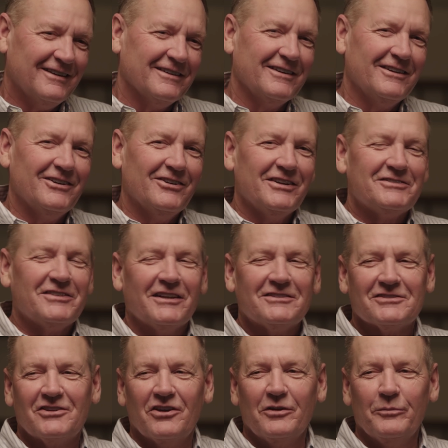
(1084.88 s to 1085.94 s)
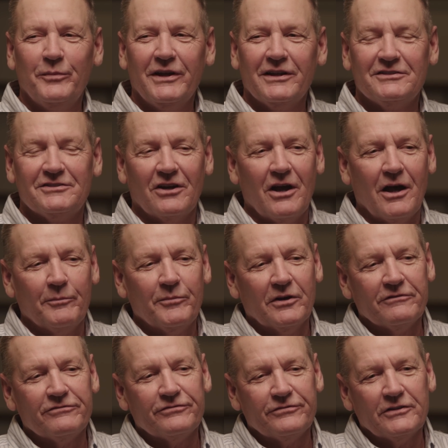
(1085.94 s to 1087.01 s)
it's going to be a job
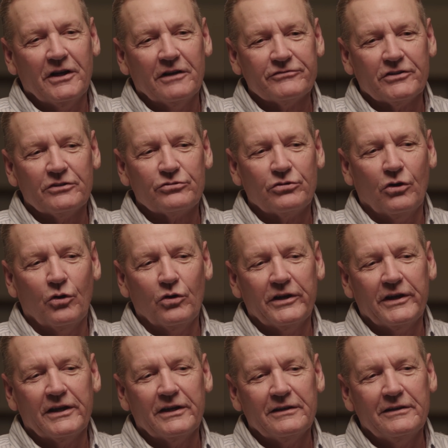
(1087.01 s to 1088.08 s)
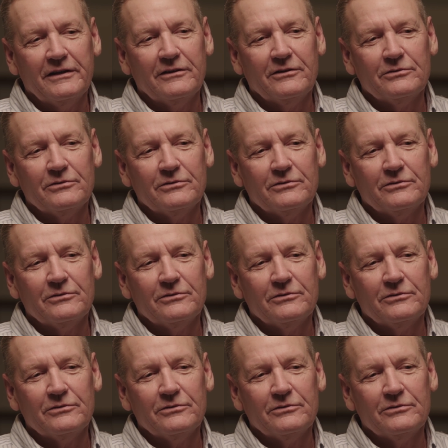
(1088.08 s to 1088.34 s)
of controlling,